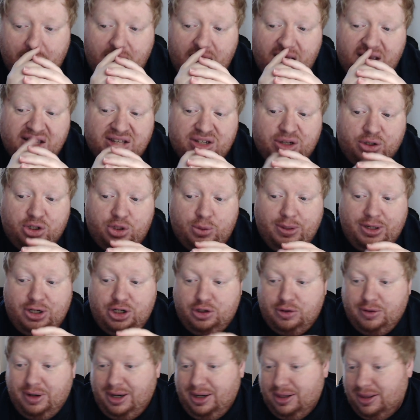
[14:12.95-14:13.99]
So Swish
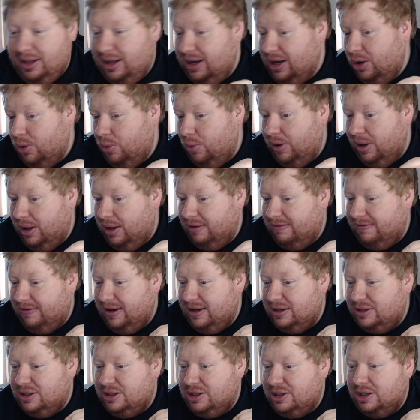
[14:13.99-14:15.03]
straight in there with, he
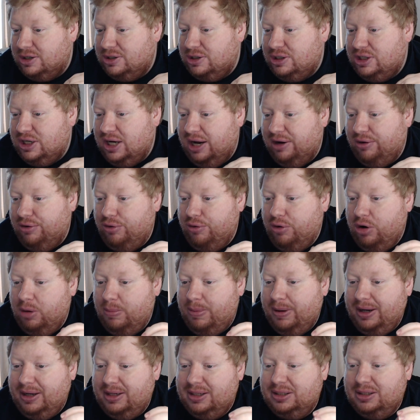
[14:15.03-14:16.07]
suggests chair
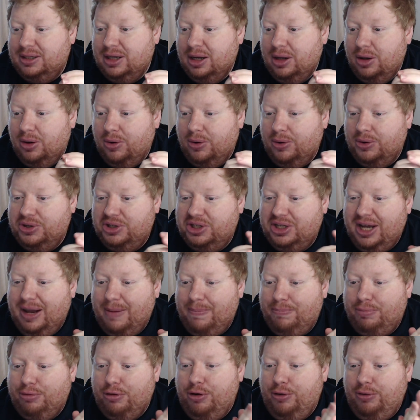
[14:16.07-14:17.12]
aerobics or step
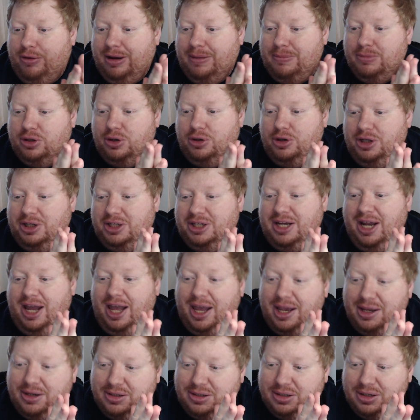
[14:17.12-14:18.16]
programs on your
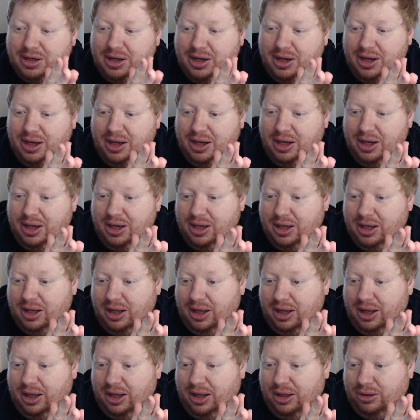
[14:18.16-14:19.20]
stairs.
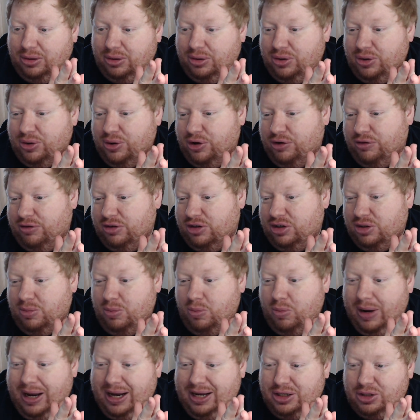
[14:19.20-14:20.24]
Look at ordering some
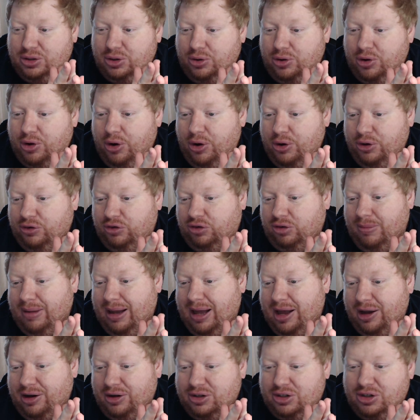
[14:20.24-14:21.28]
weights or coils from
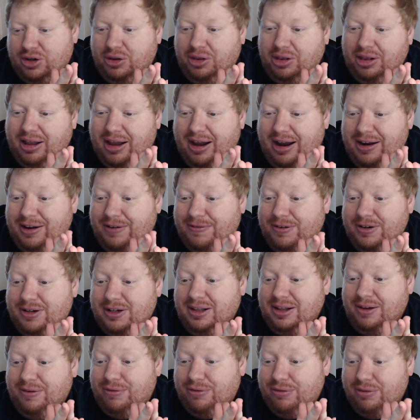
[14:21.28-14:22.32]
Argos online for
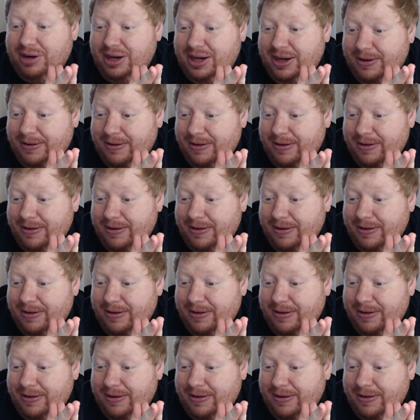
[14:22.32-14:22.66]
delivery.